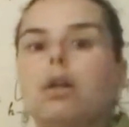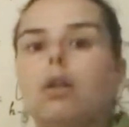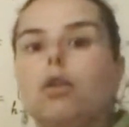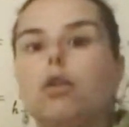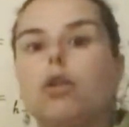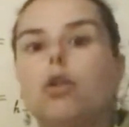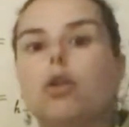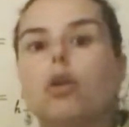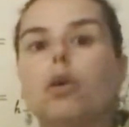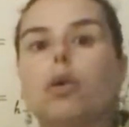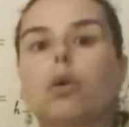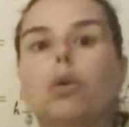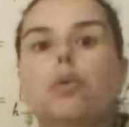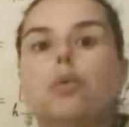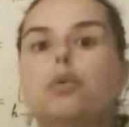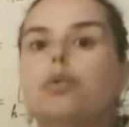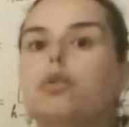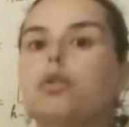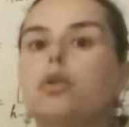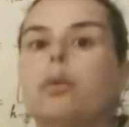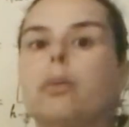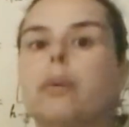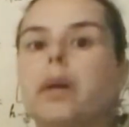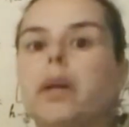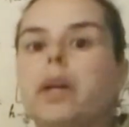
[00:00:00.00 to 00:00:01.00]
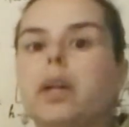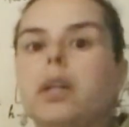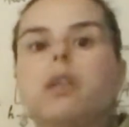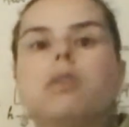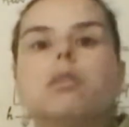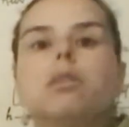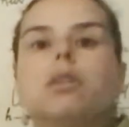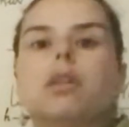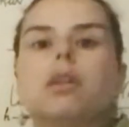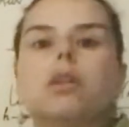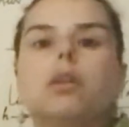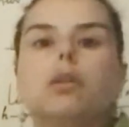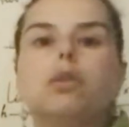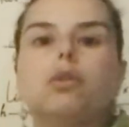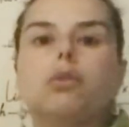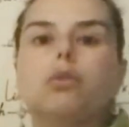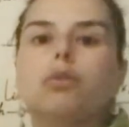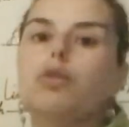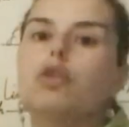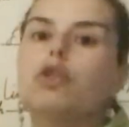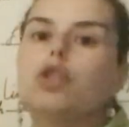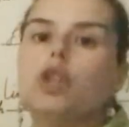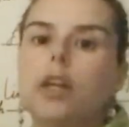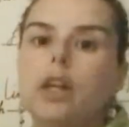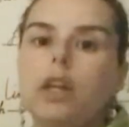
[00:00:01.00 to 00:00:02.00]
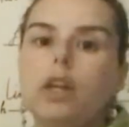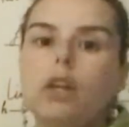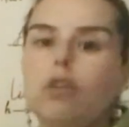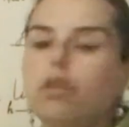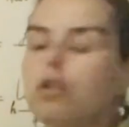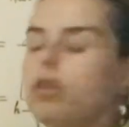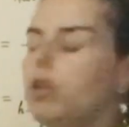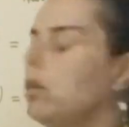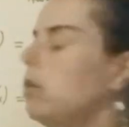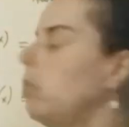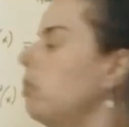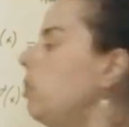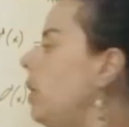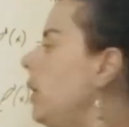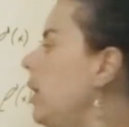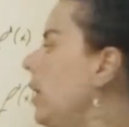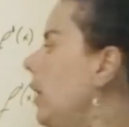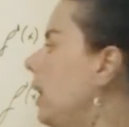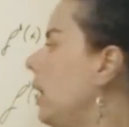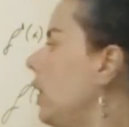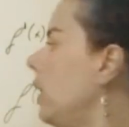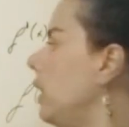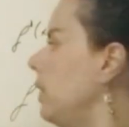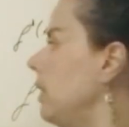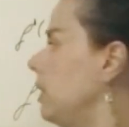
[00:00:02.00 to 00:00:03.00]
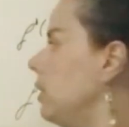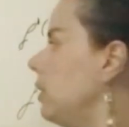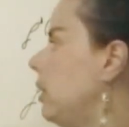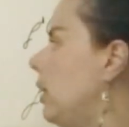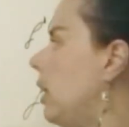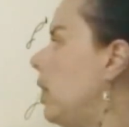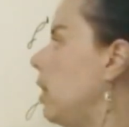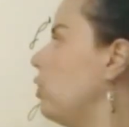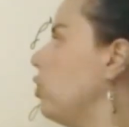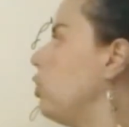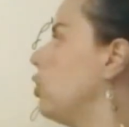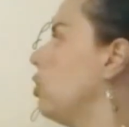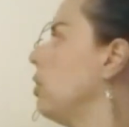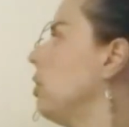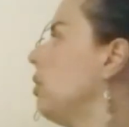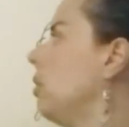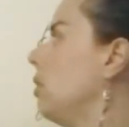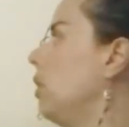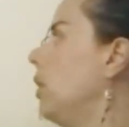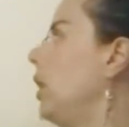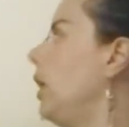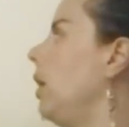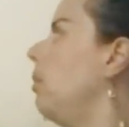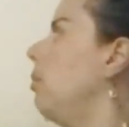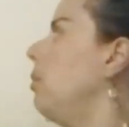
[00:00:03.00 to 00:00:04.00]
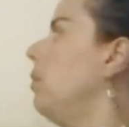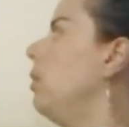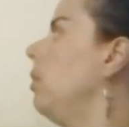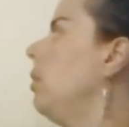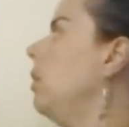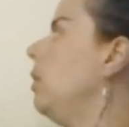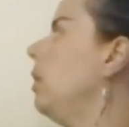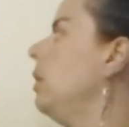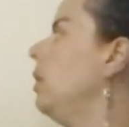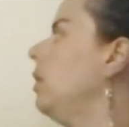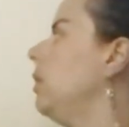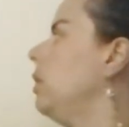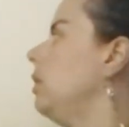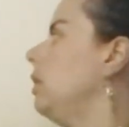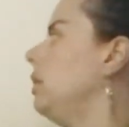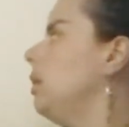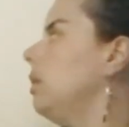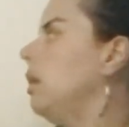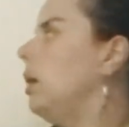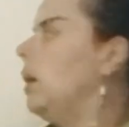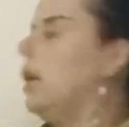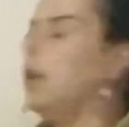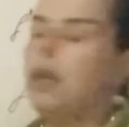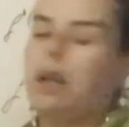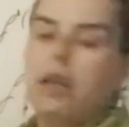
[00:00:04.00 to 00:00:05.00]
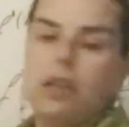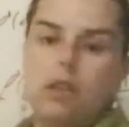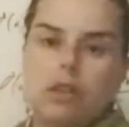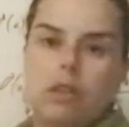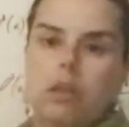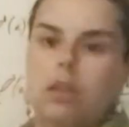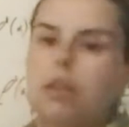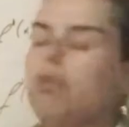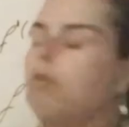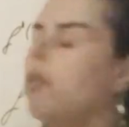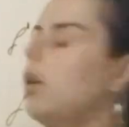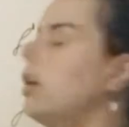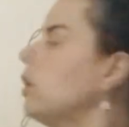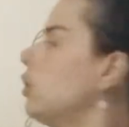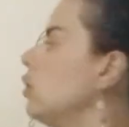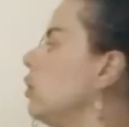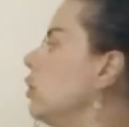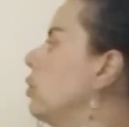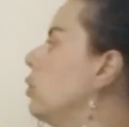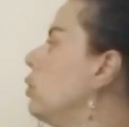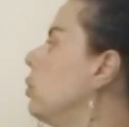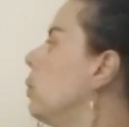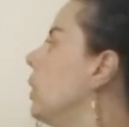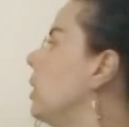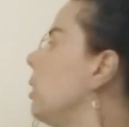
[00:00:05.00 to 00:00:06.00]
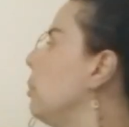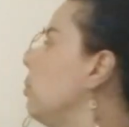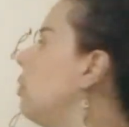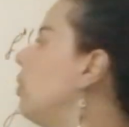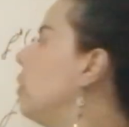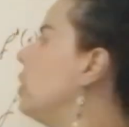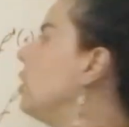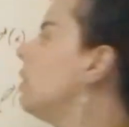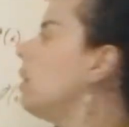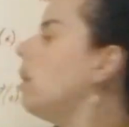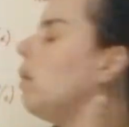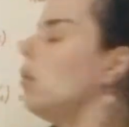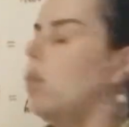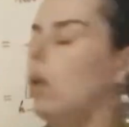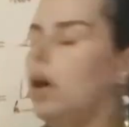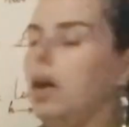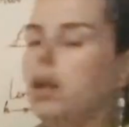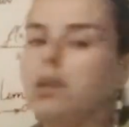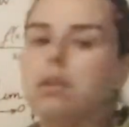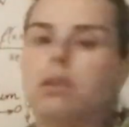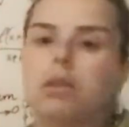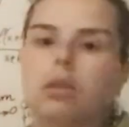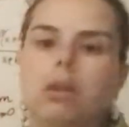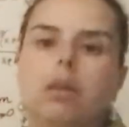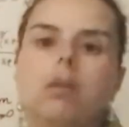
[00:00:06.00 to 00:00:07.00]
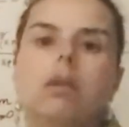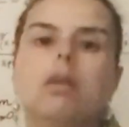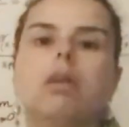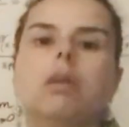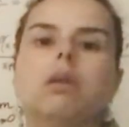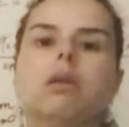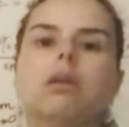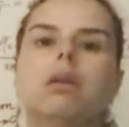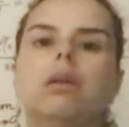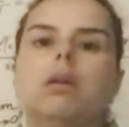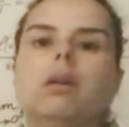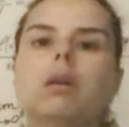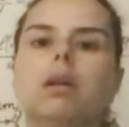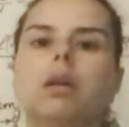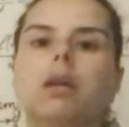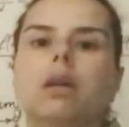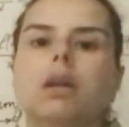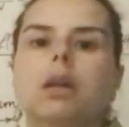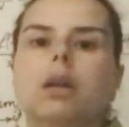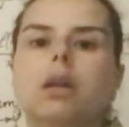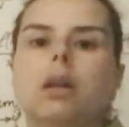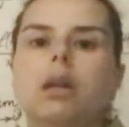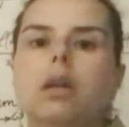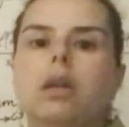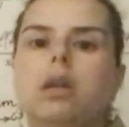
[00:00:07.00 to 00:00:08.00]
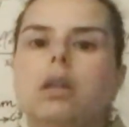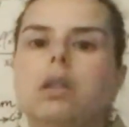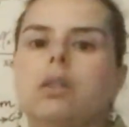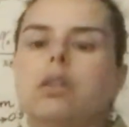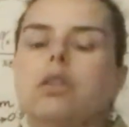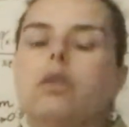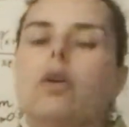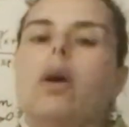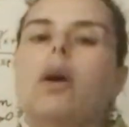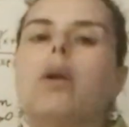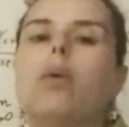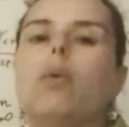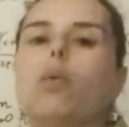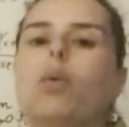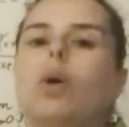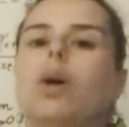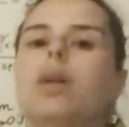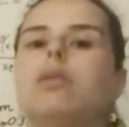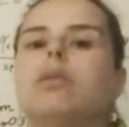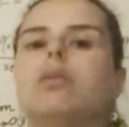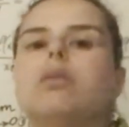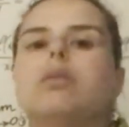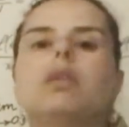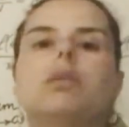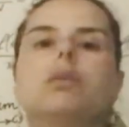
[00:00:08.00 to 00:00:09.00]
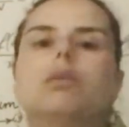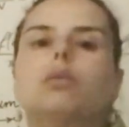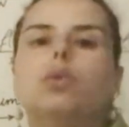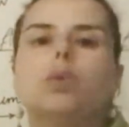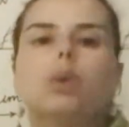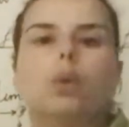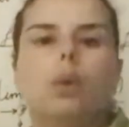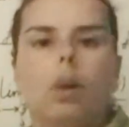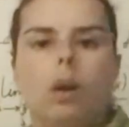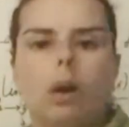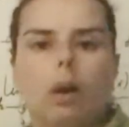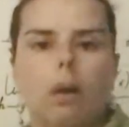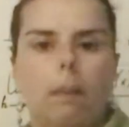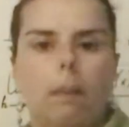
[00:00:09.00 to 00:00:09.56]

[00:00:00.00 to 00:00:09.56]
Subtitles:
those gradients are going to change, but I cannot touch them, at least in this function, to any point I want. So I want the rule.